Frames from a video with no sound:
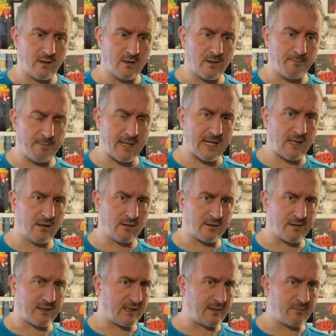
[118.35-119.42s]
battle
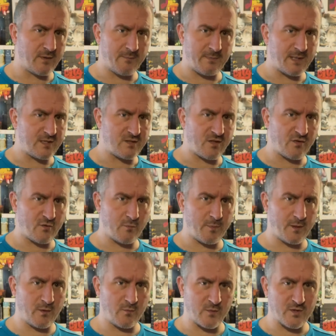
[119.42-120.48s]
to keep the beaches
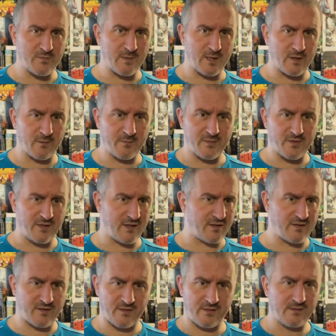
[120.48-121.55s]
open, which becomes
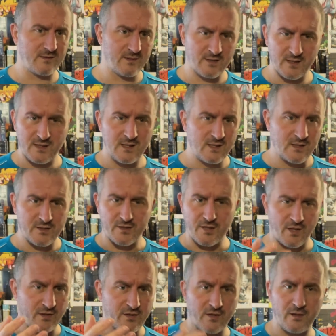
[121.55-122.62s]
this
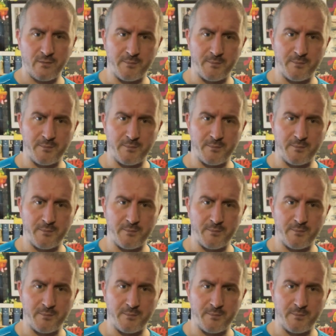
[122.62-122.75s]
tussle